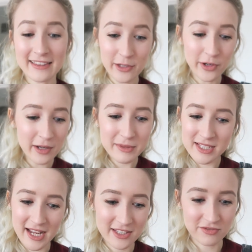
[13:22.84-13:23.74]
and they got it up the
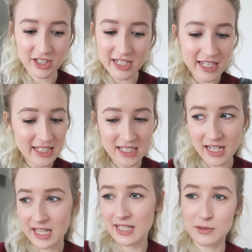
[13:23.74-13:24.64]
stairs really
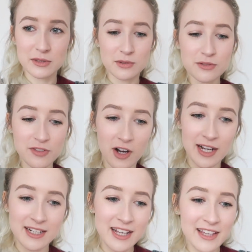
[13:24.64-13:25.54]
easily. It was all
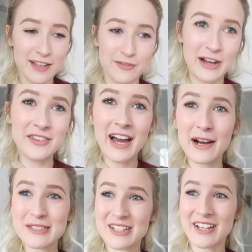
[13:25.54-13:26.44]
fine. They found the
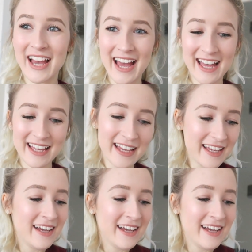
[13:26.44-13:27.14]
house okay.